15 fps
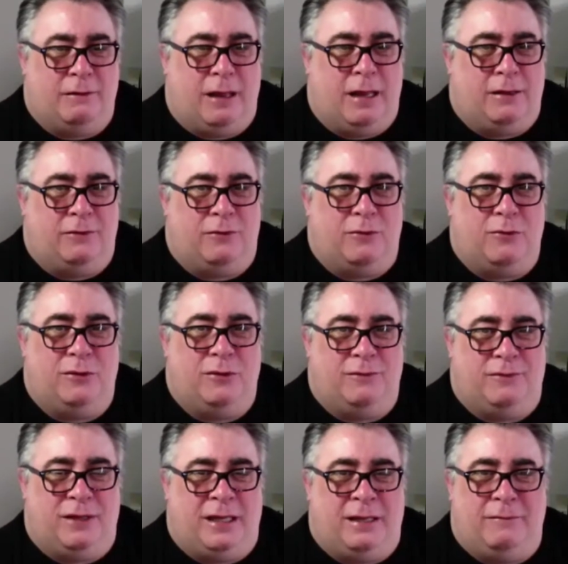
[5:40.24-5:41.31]
and all
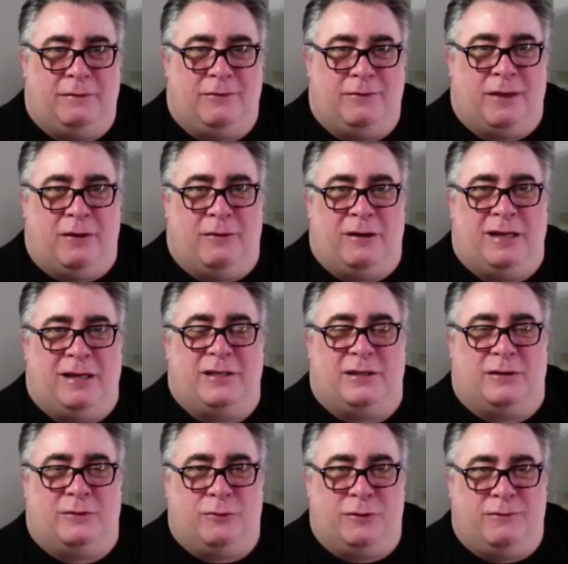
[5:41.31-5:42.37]
of the variants
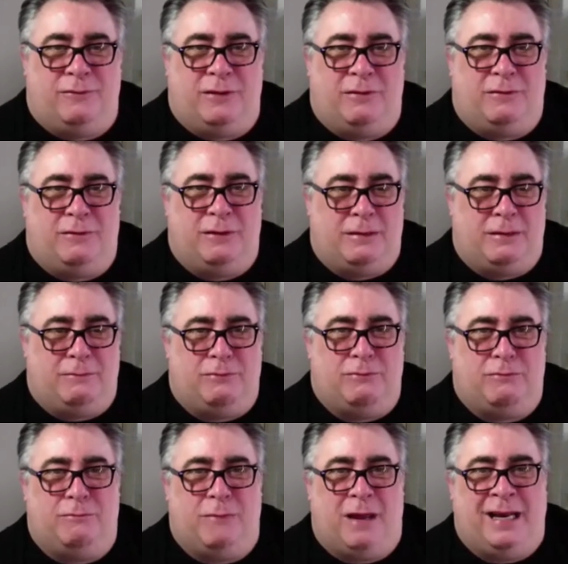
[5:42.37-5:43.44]
and all of the
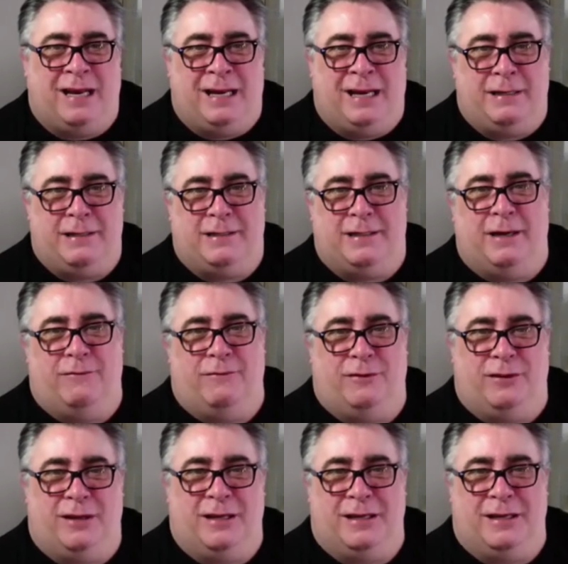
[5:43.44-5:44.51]
mail-ins and
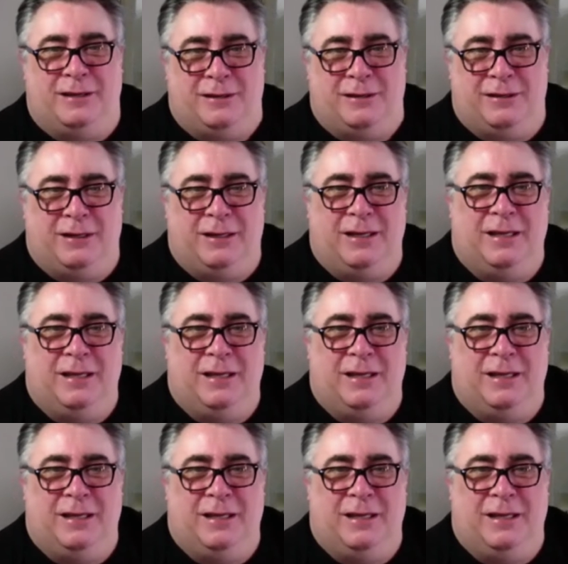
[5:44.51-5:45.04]
everything, and